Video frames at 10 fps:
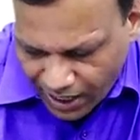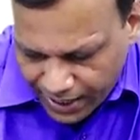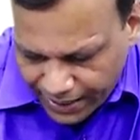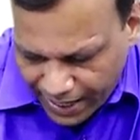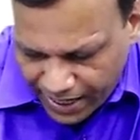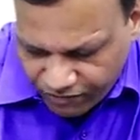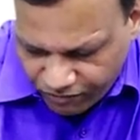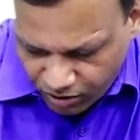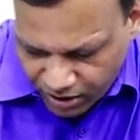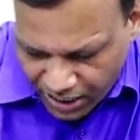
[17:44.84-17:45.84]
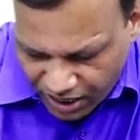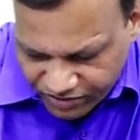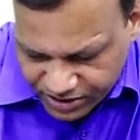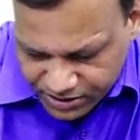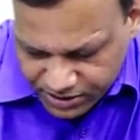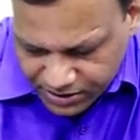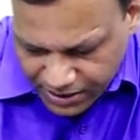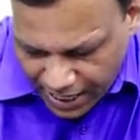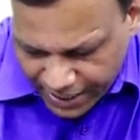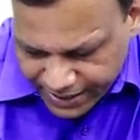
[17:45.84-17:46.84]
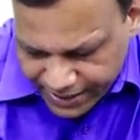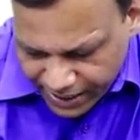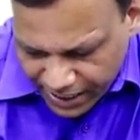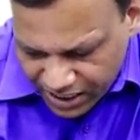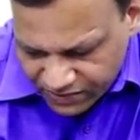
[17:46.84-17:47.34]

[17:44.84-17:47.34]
and N for navirs. Any drug